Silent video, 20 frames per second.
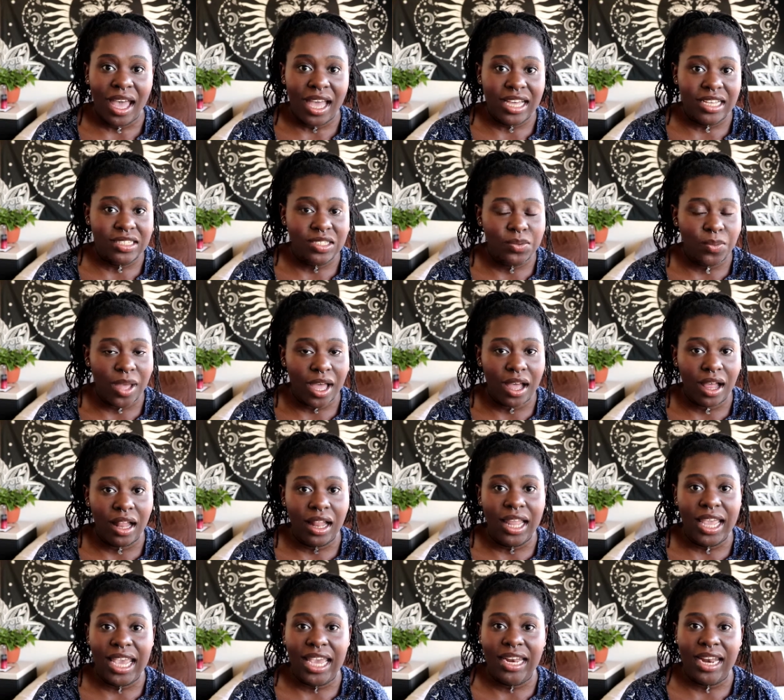as
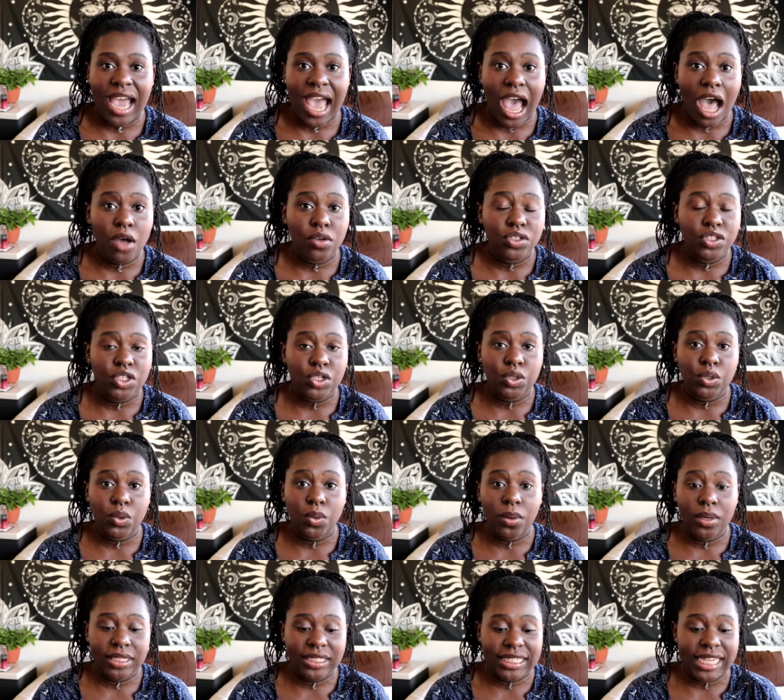well and how
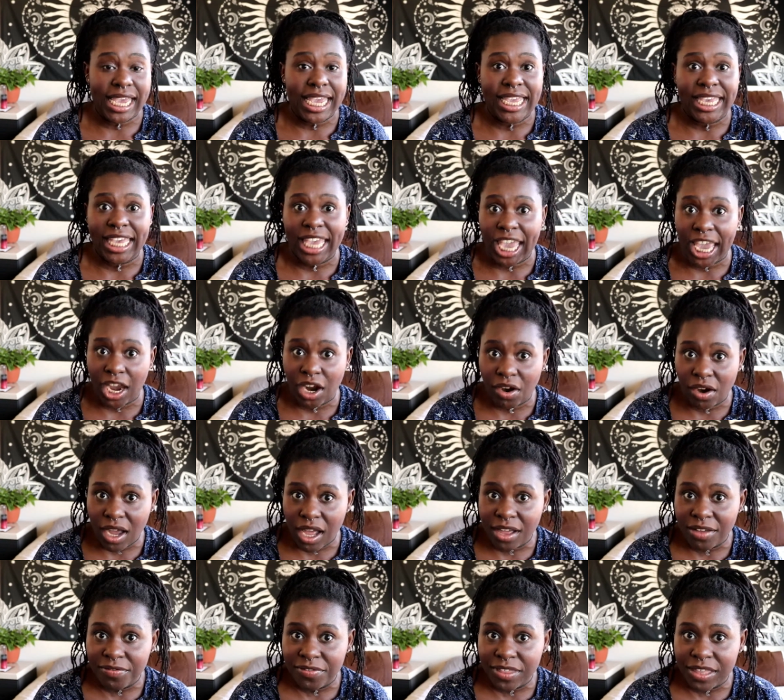to take care
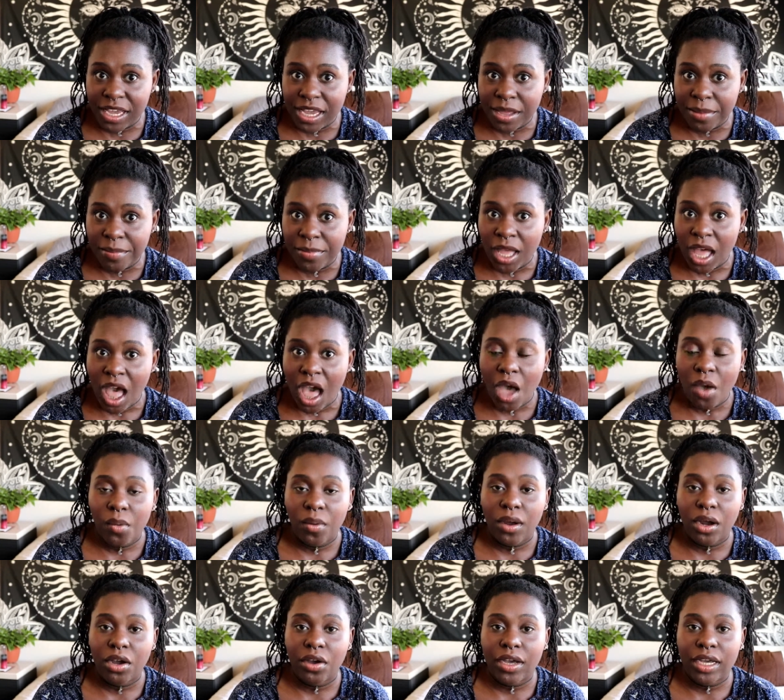of them.
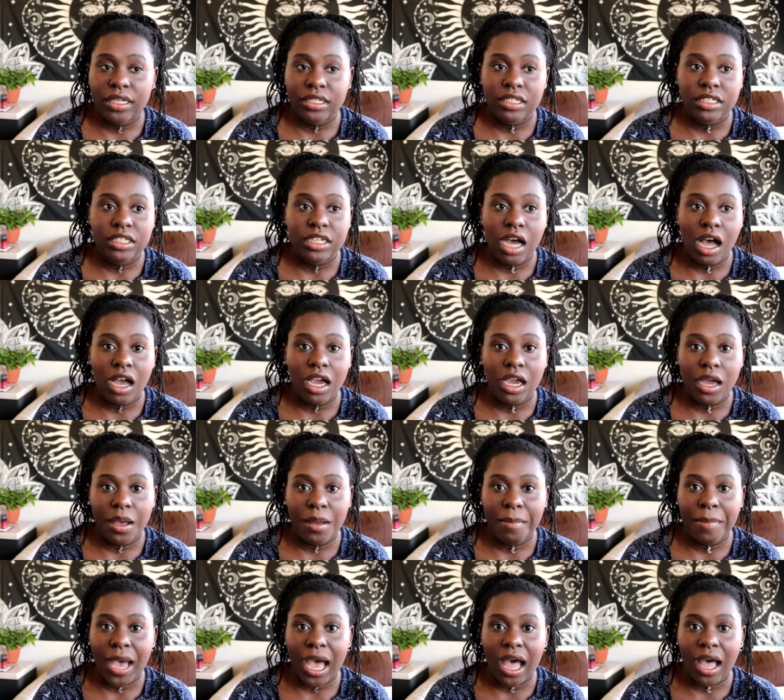We're going to talk
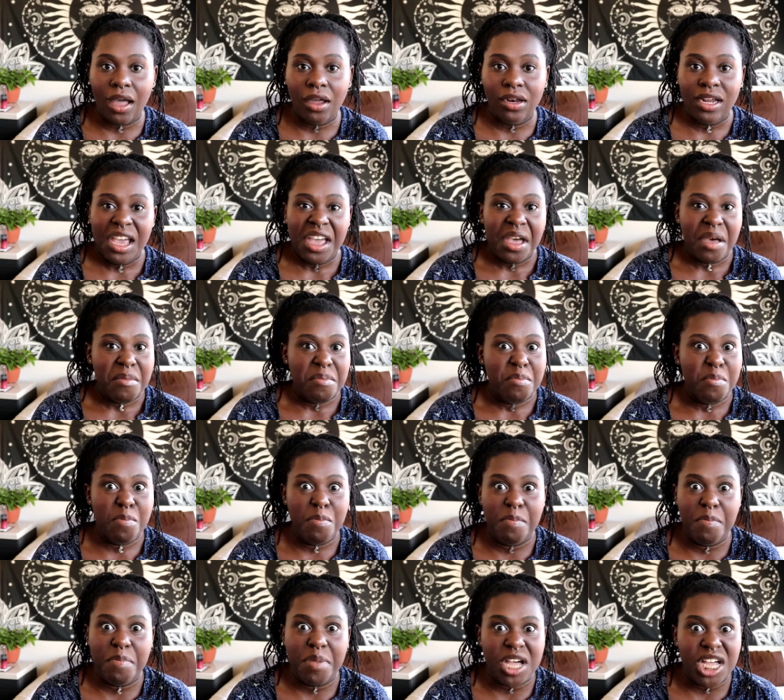about
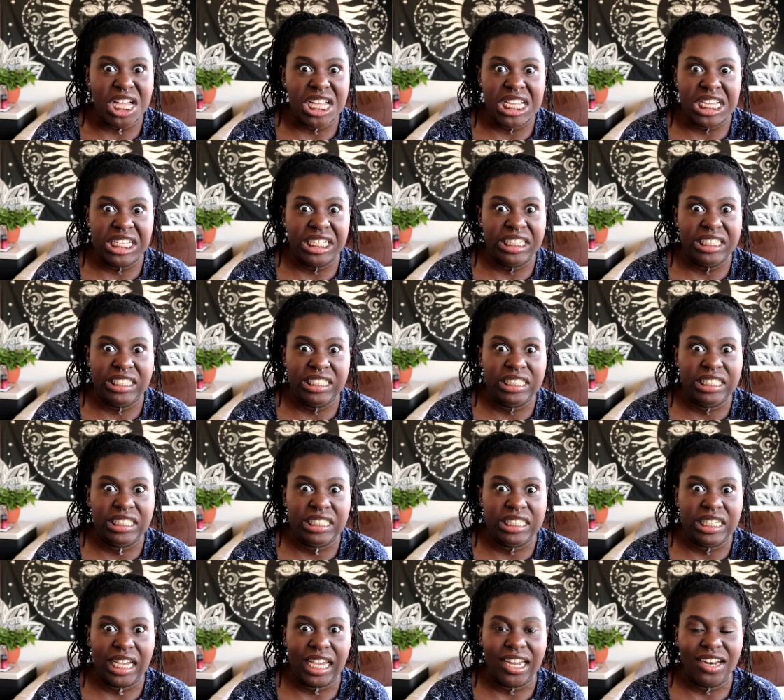
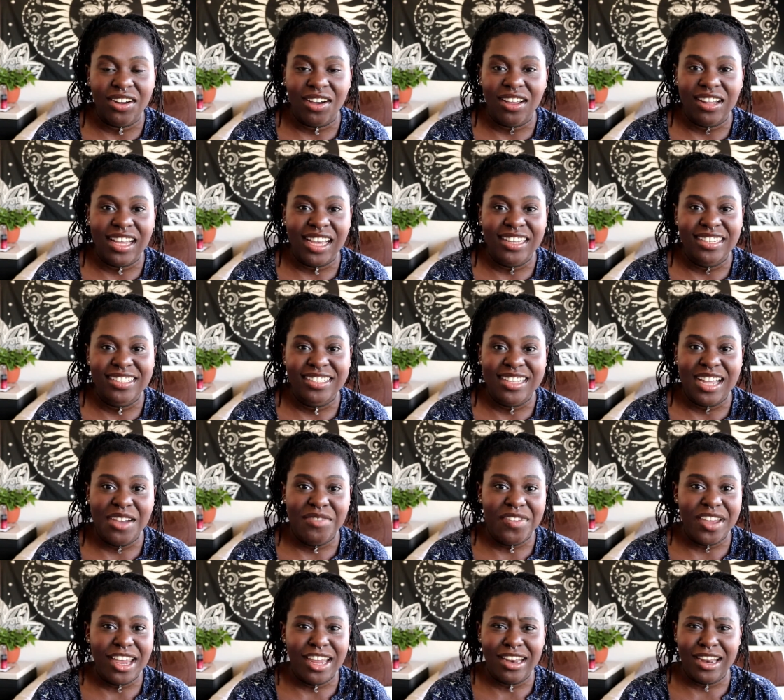bugs and all that
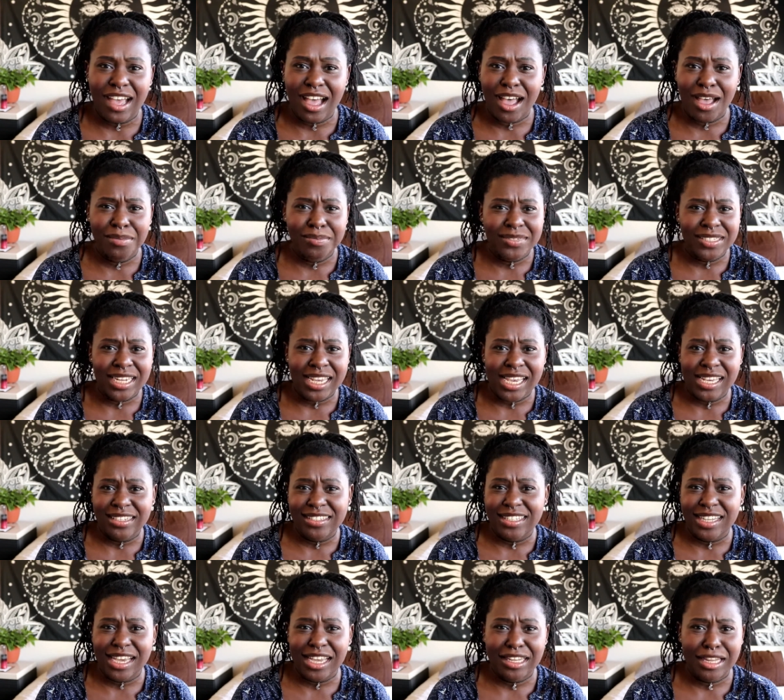stuff and
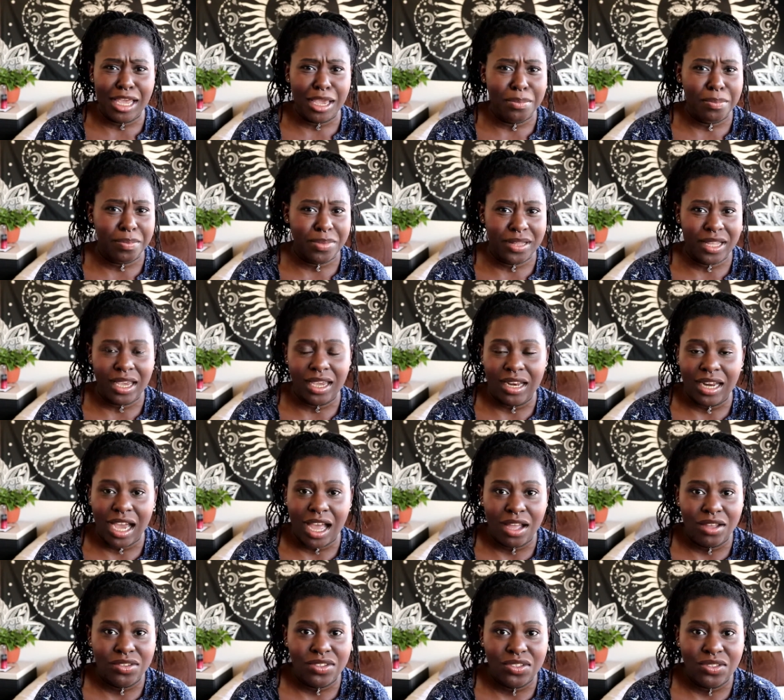updates and like plant
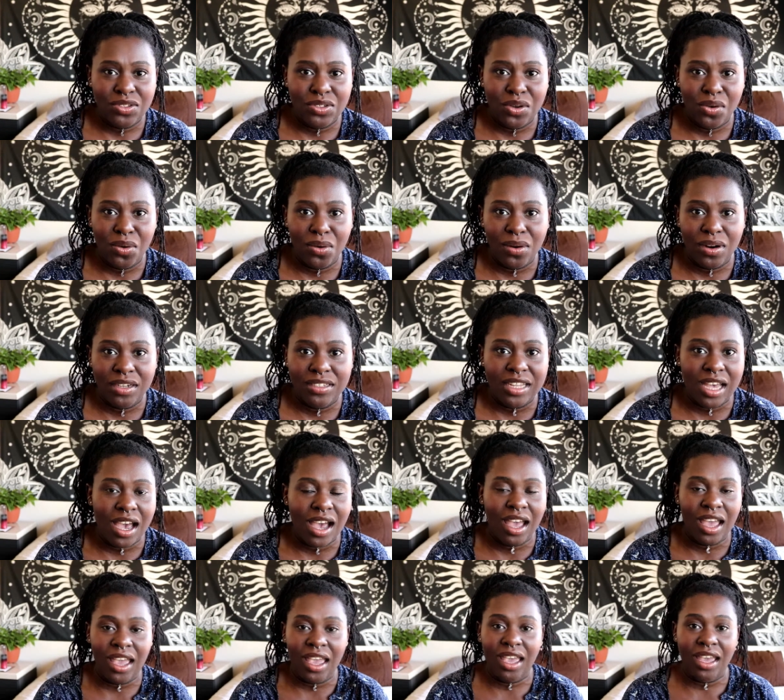house tours
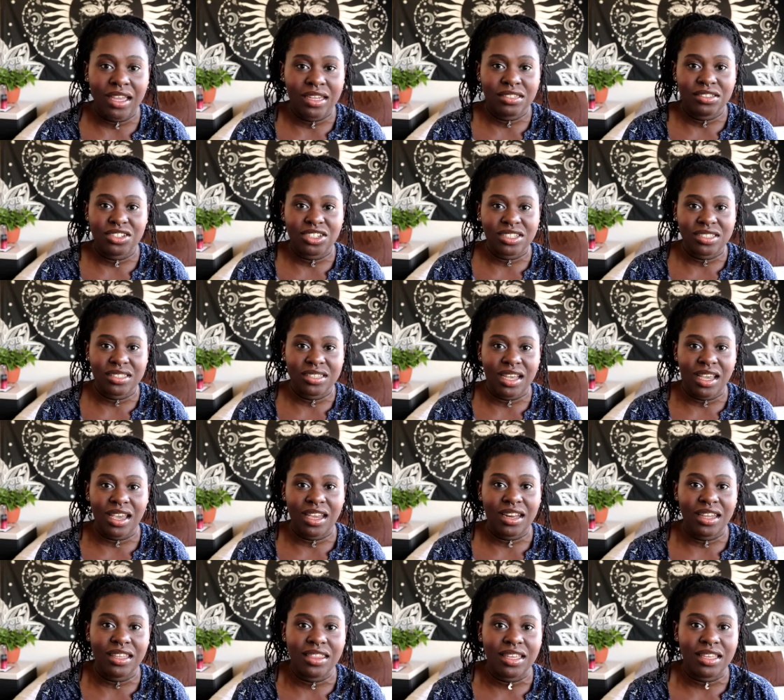and just
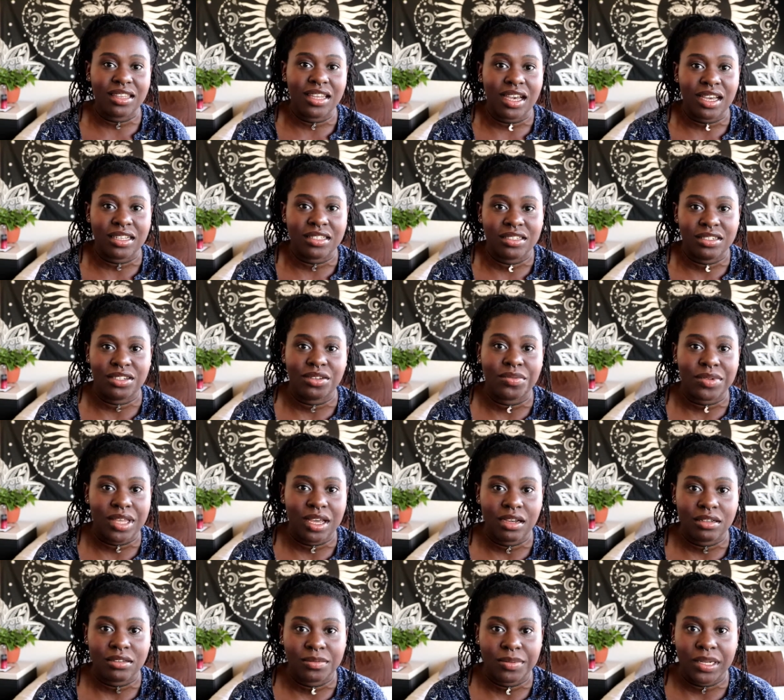anything that has to do with
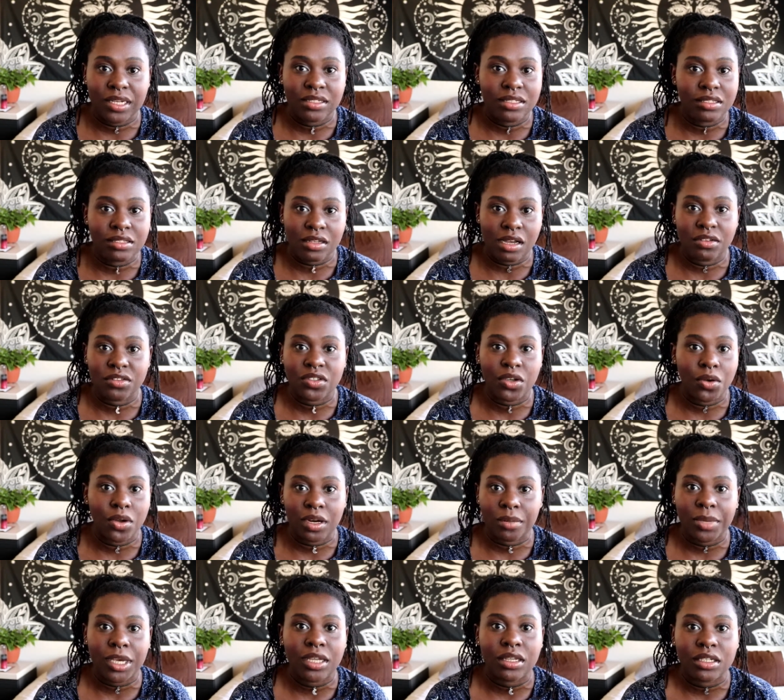houseplants is also going
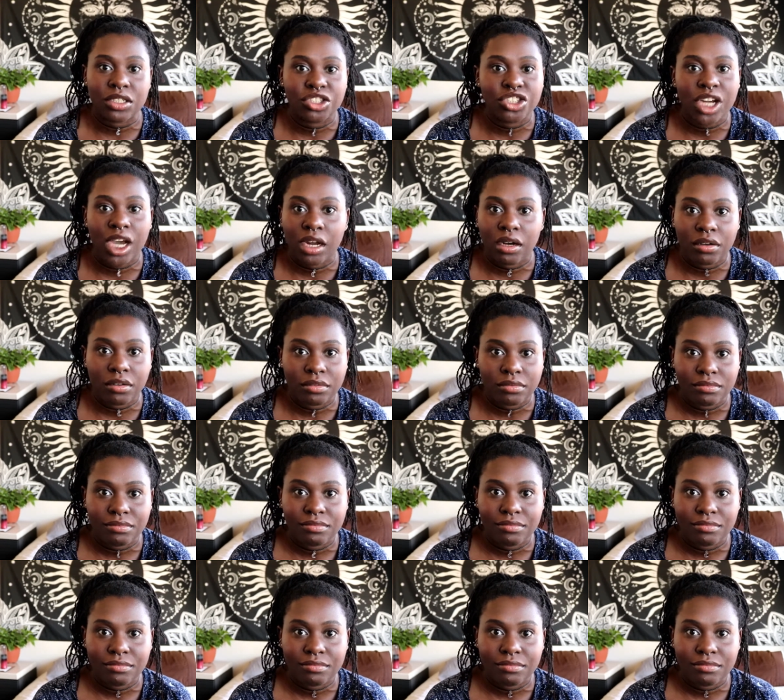to be on this channel.